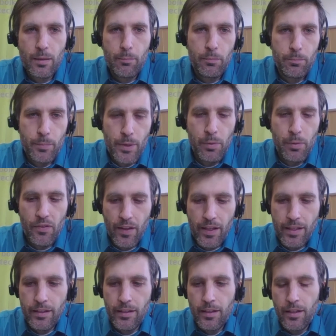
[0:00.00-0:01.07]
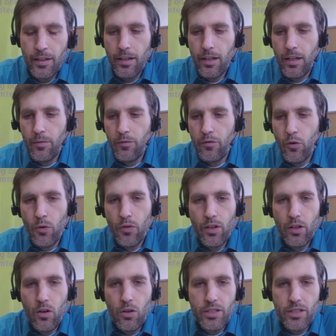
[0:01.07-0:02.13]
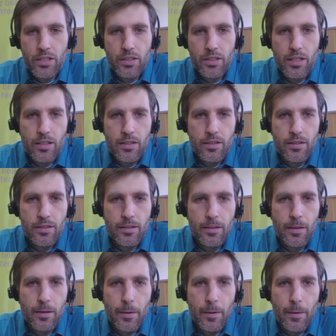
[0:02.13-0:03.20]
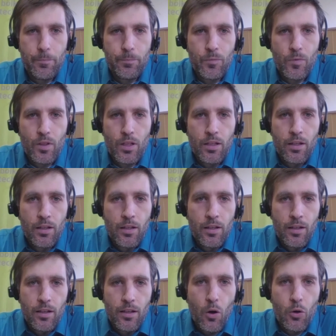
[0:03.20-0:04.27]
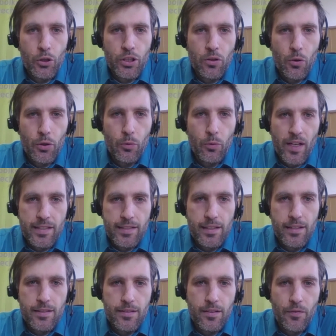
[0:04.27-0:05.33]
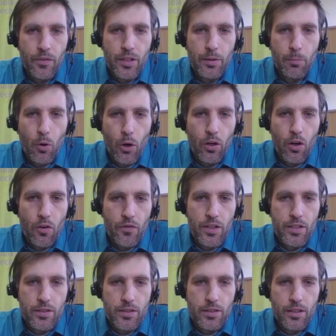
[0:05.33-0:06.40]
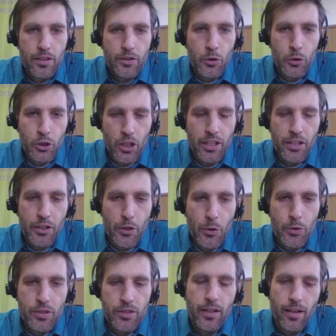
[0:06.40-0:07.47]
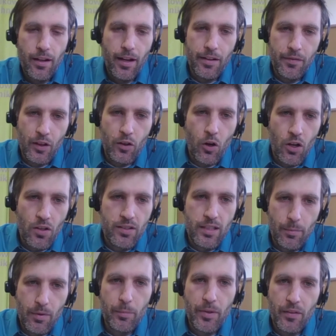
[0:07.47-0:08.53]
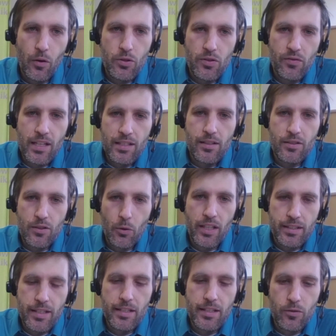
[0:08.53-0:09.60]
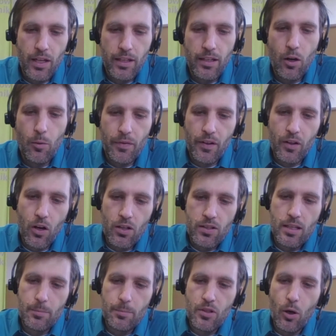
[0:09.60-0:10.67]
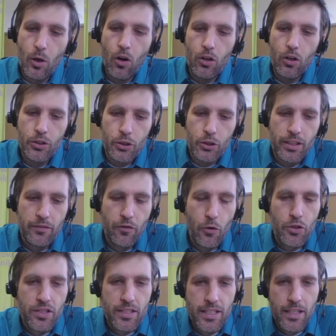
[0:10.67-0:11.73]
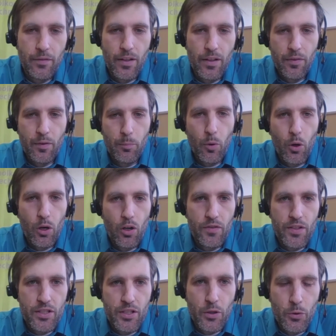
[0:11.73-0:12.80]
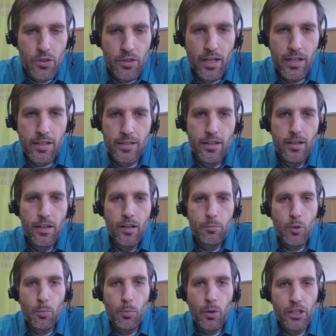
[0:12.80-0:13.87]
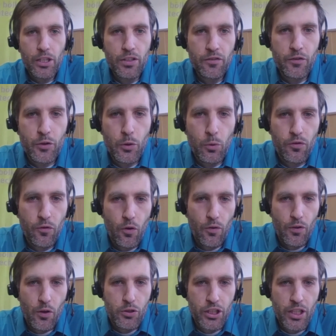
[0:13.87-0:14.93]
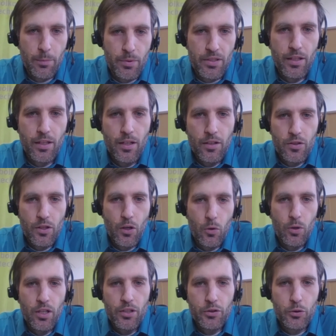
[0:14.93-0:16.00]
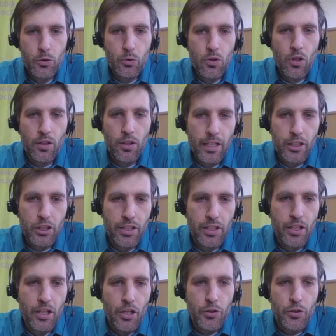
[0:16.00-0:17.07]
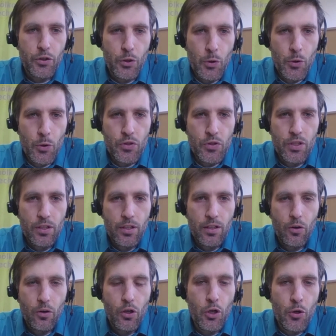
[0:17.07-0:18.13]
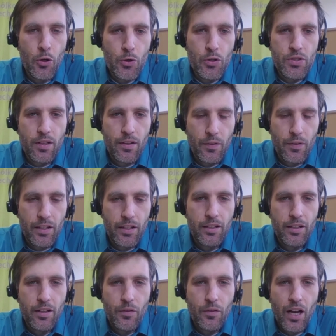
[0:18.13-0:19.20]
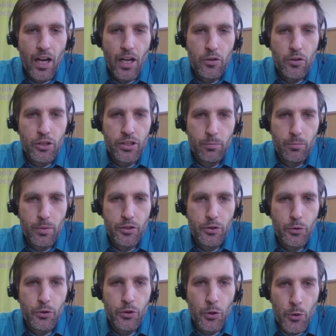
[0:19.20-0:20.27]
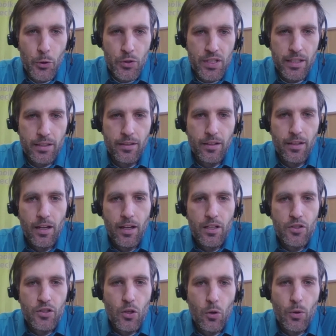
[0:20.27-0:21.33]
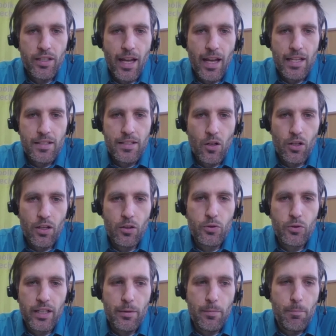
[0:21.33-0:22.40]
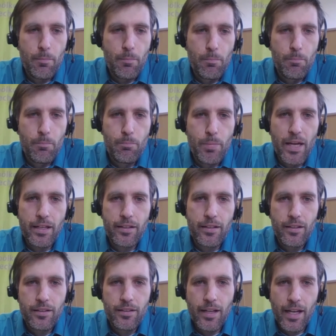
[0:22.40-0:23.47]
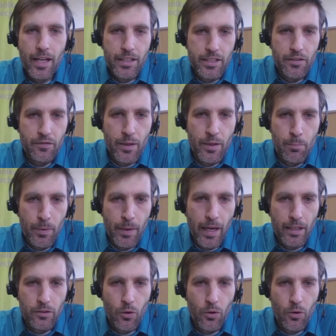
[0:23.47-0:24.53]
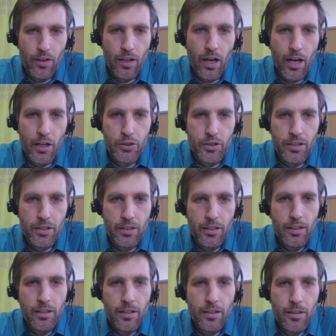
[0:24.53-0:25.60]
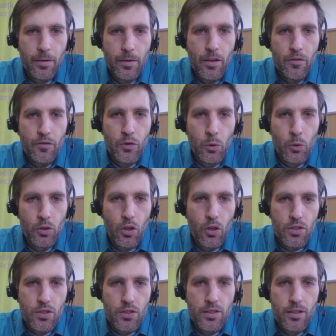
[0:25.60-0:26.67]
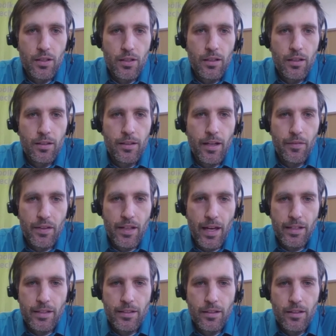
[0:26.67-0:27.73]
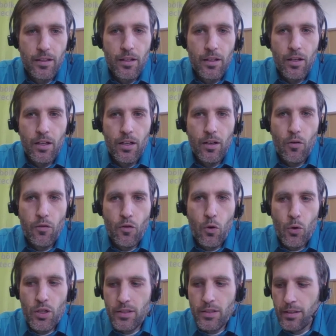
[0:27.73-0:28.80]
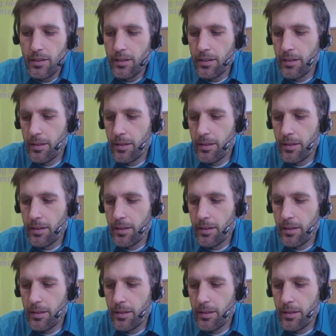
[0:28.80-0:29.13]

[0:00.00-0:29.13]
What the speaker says: some people think. For the long-distance ocean-going vessels, the boil-off is usually used in the concept. I mean, those vessels don't exist right now, but the concepts usually foresee that the boil-off is used as propulsion fuel for those ships. So you do not actually use or lose the hydrogen, but you use it. And so it has not a really big negative impact on the hydrogen fuel costs at the end. Of course,